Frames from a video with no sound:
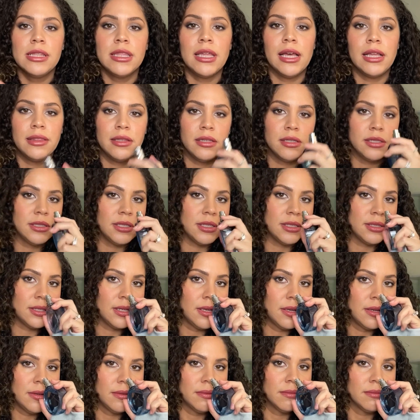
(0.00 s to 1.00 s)
that this
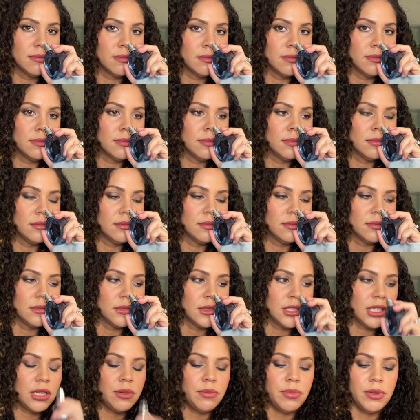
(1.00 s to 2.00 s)

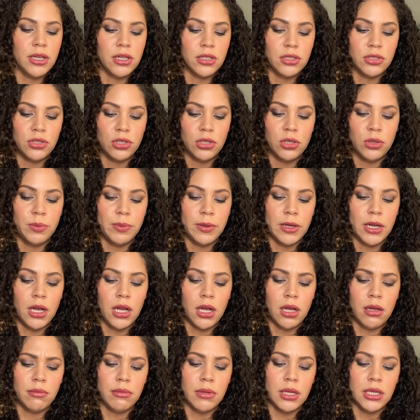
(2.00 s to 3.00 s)
can be a dupe.
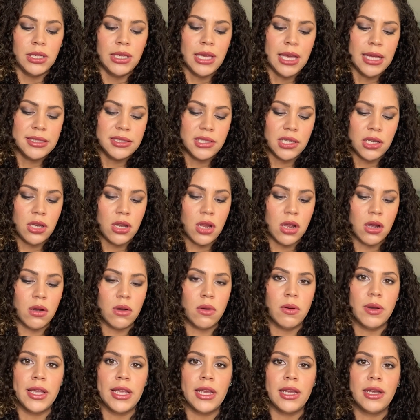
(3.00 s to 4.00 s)
Yes and
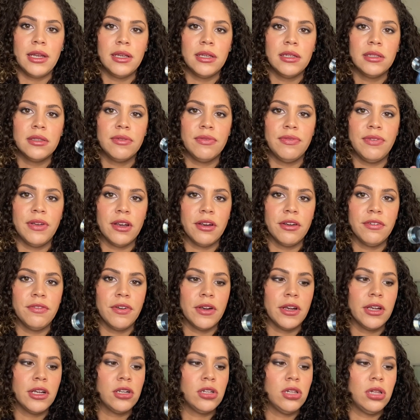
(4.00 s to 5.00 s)
no. It is
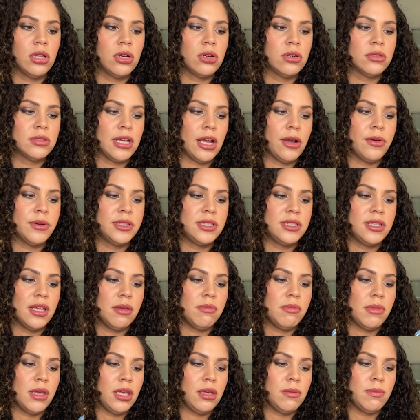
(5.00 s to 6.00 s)
very close. I would say
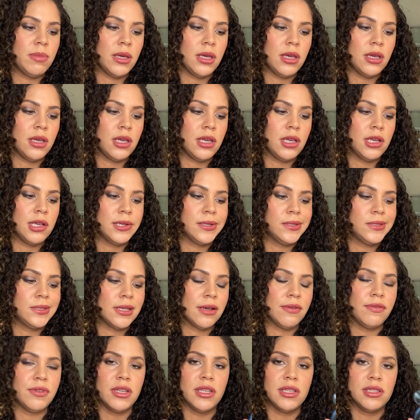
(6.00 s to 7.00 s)
maybe
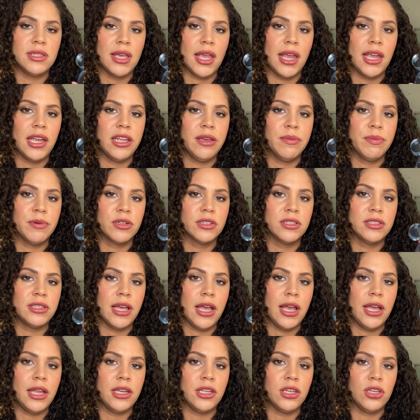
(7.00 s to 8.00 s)
70 to
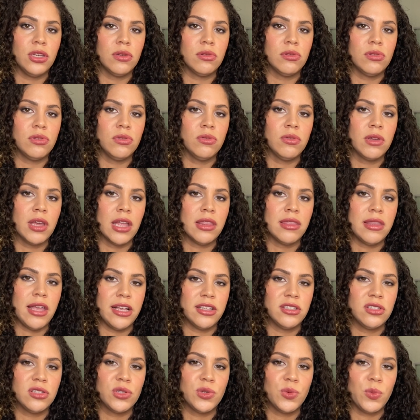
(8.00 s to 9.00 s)
80%. You do get
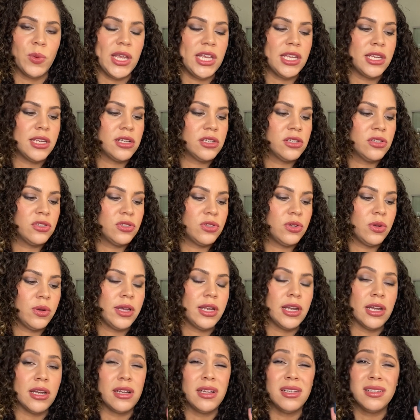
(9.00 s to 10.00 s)
that sweetness to
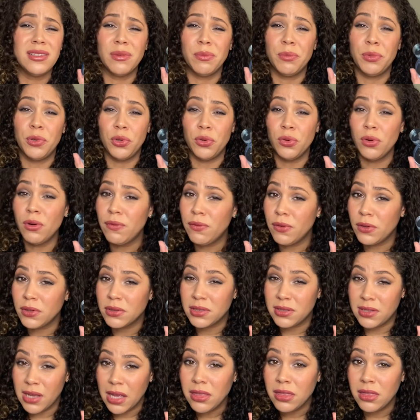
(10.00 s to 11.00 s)
it. It is a beautiful
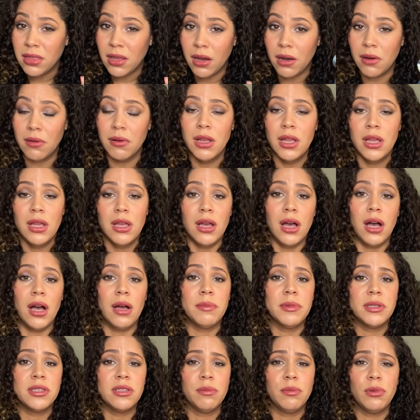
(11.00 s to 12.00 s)
scent though.
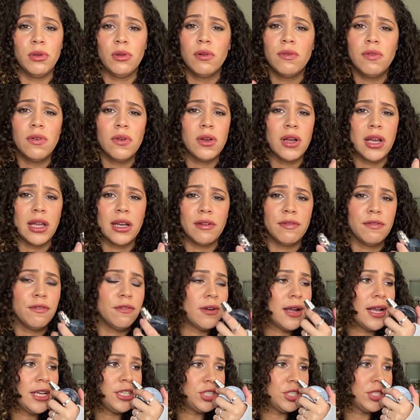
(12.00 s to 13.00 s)
It's a beautiful kind of
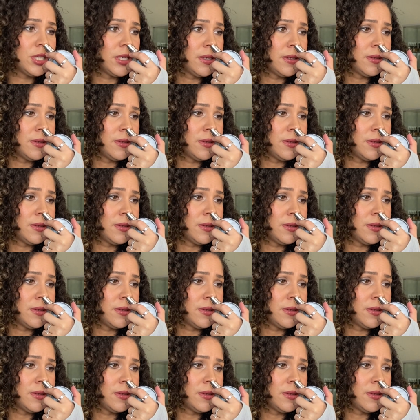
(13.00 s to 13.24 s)
fresh